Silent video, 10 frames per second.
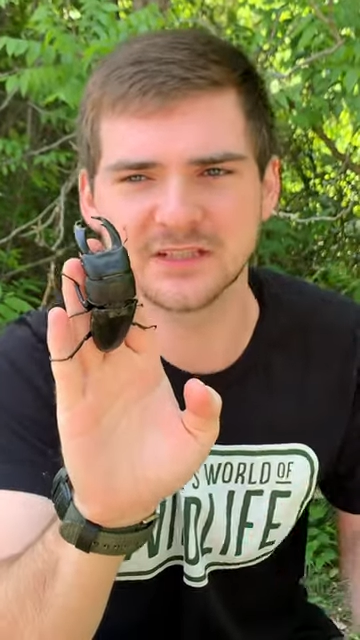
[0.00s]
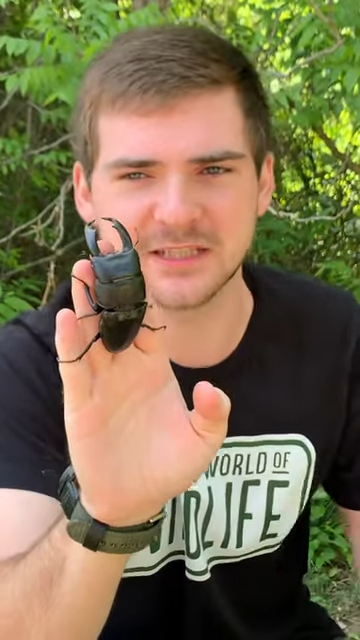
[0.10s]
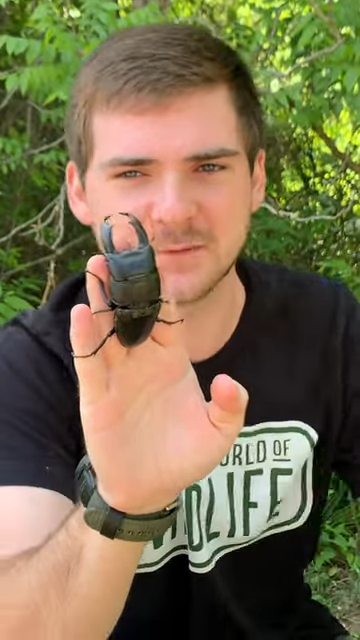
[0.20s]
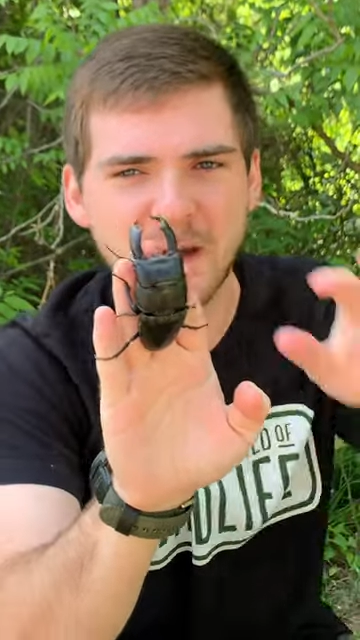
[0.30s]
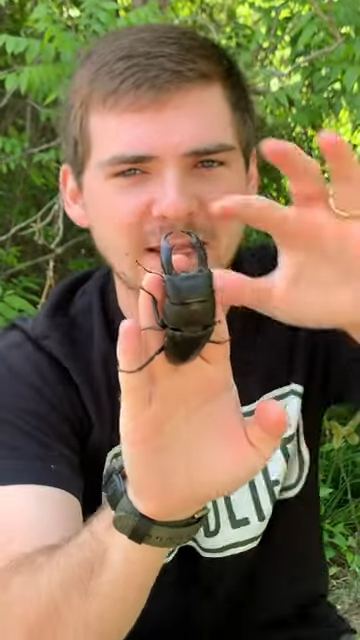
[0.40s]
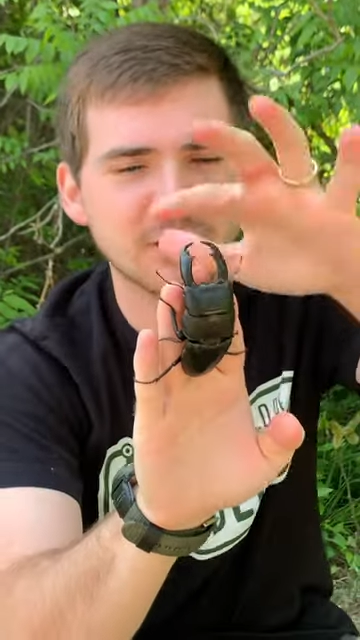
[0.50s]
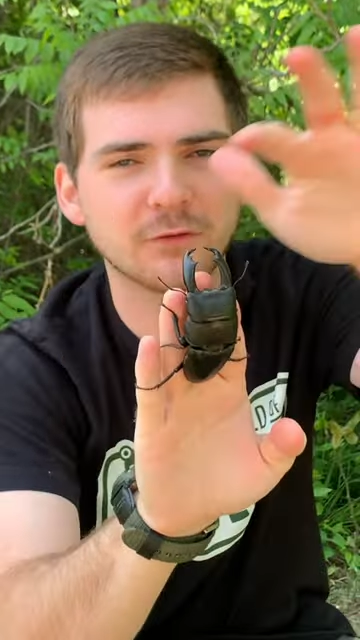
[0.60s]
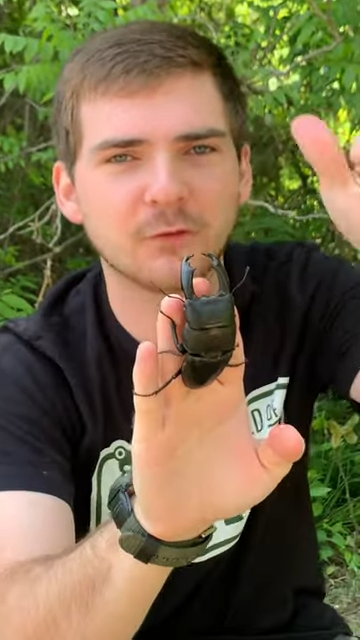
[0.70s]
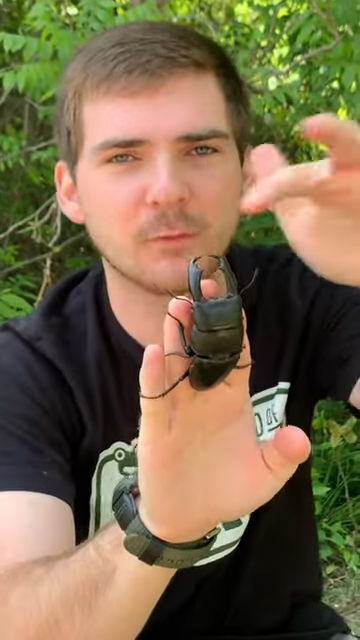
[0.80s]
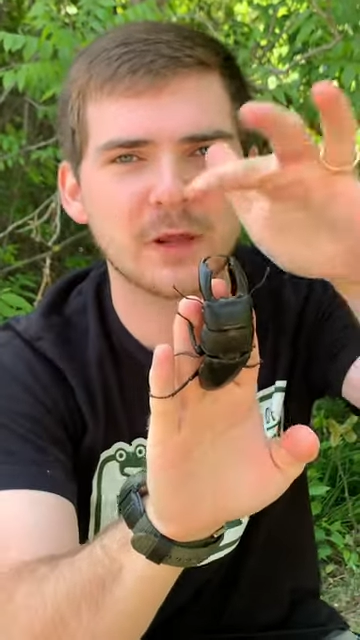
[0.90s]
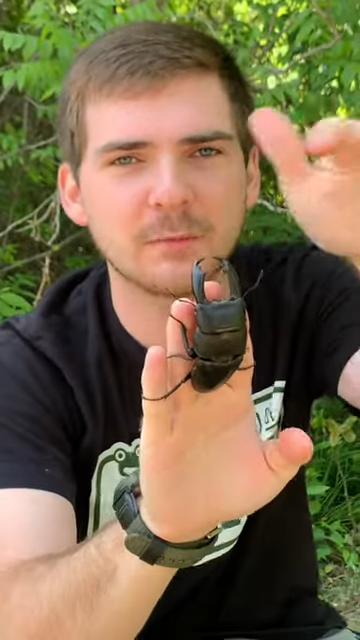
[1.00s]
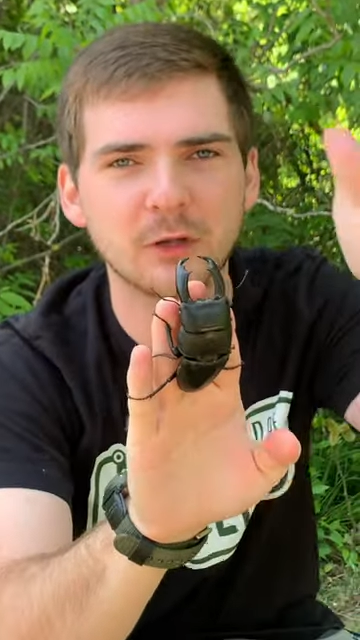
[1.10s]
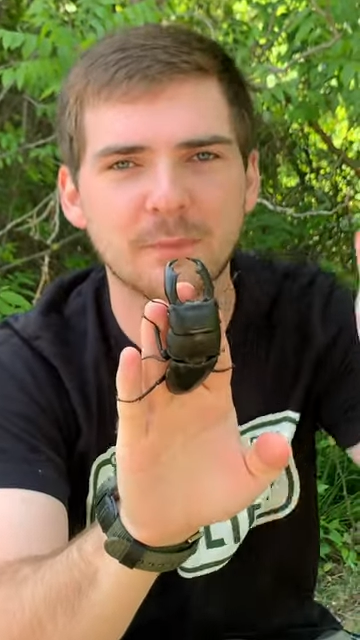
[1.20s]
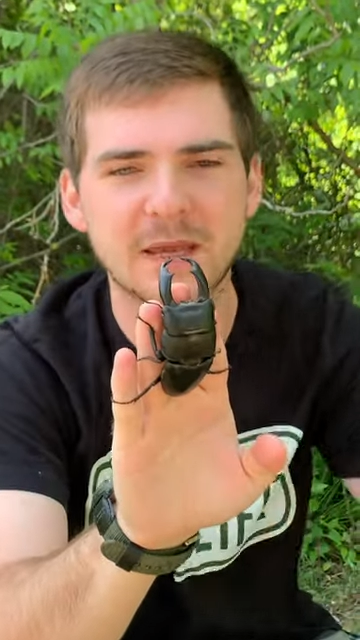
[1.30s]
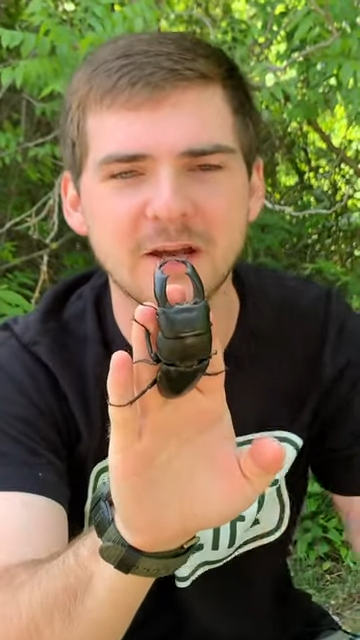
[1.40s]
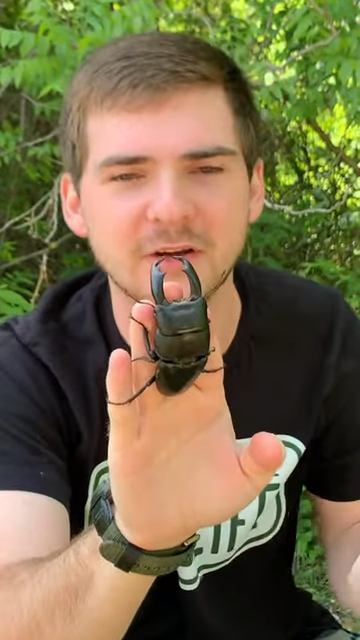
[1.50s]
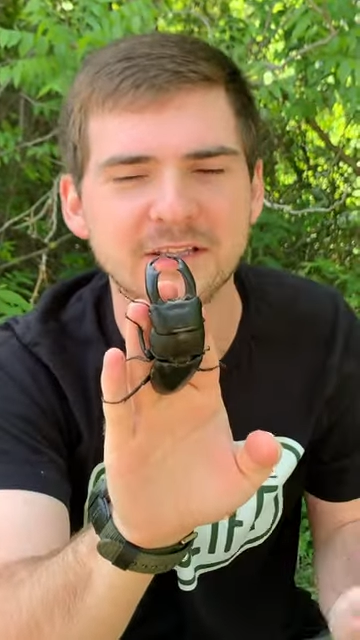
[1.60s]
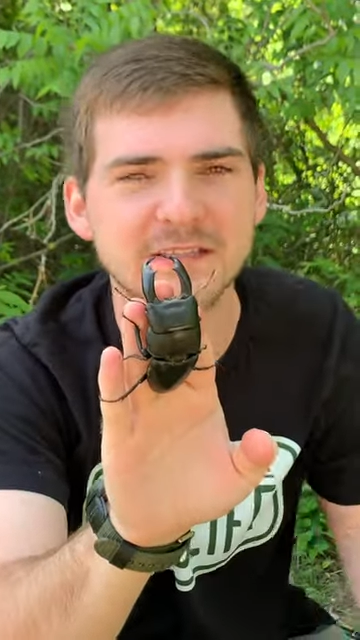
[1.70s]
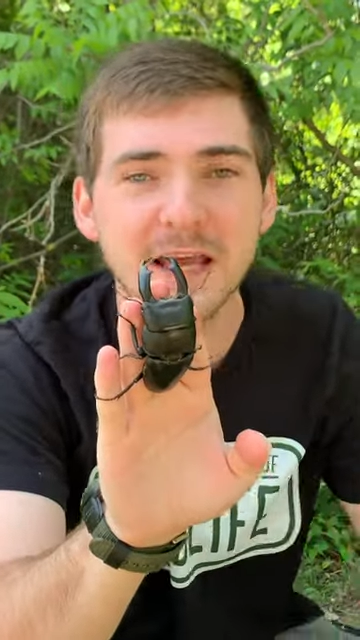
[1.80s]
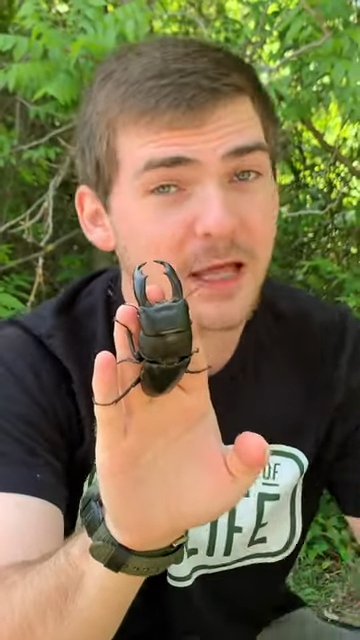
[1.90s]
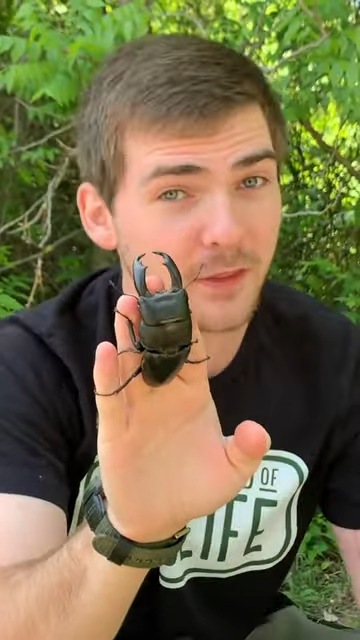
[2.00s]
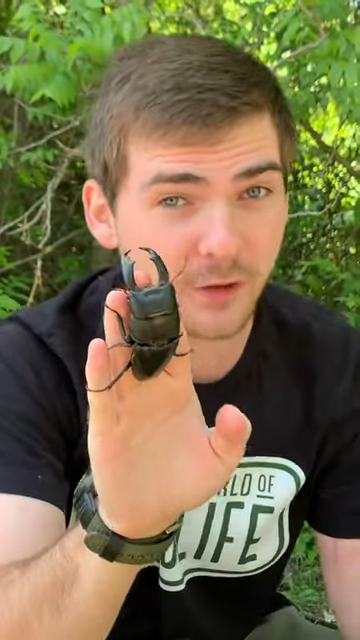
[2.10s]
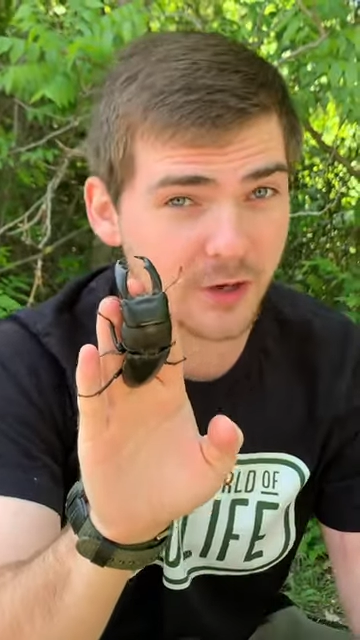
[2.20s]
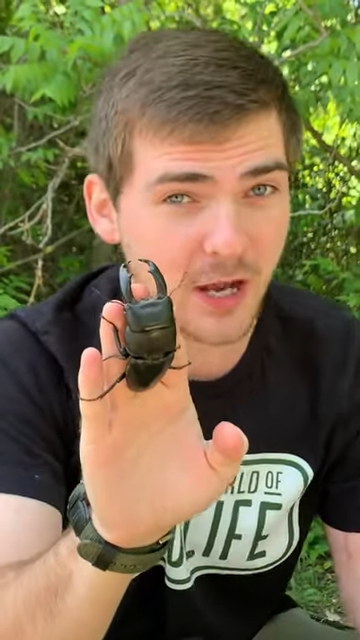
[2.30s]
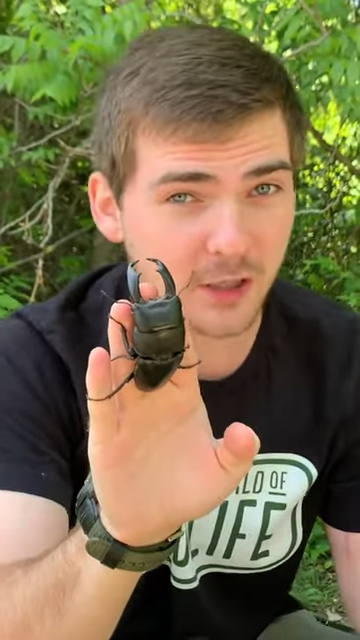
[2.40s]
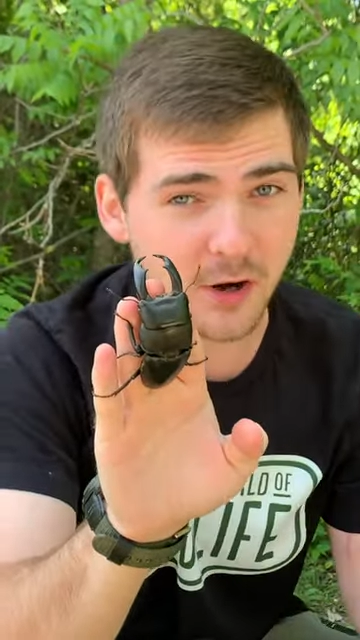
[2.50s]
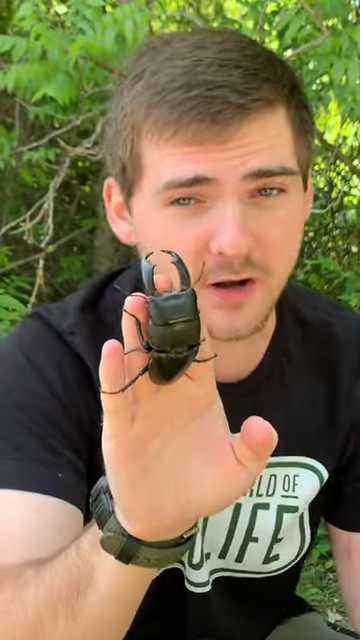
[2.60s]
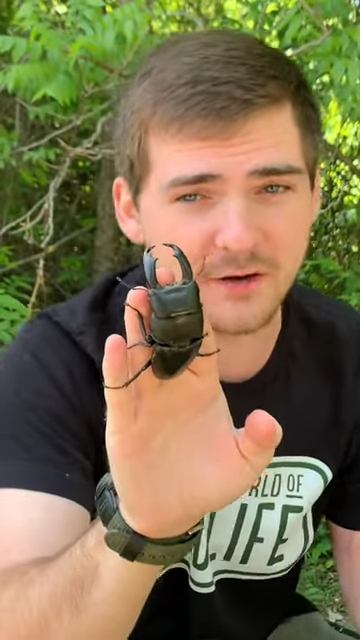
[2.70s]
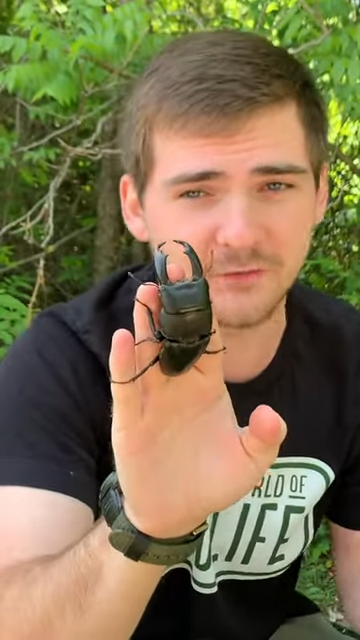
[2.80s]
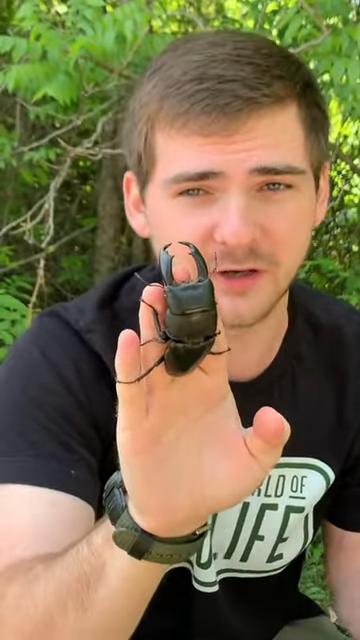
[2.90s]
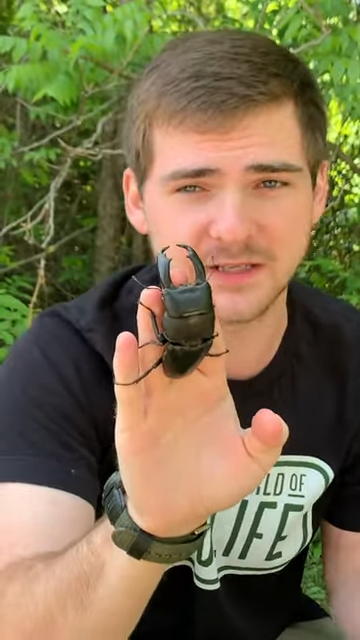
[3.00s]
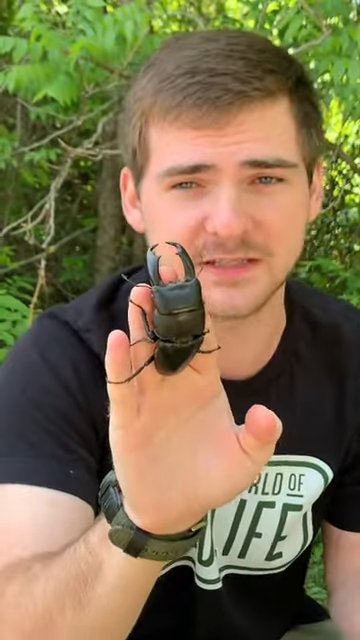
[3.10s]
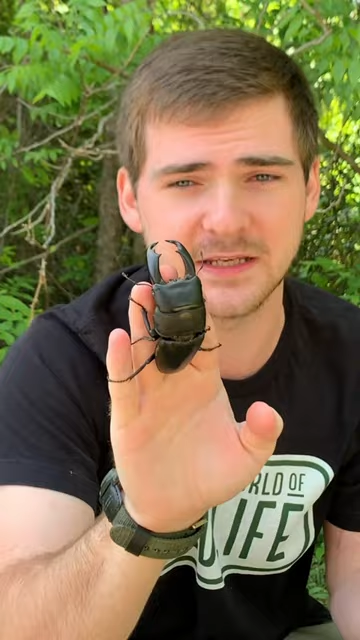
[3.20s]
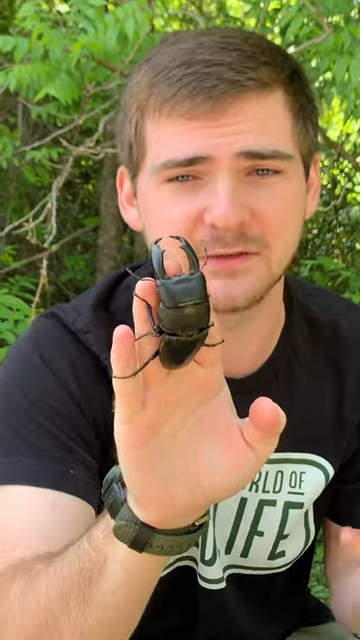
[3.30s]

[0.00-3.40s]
Despite their formidable appearance, they're not carnivorous.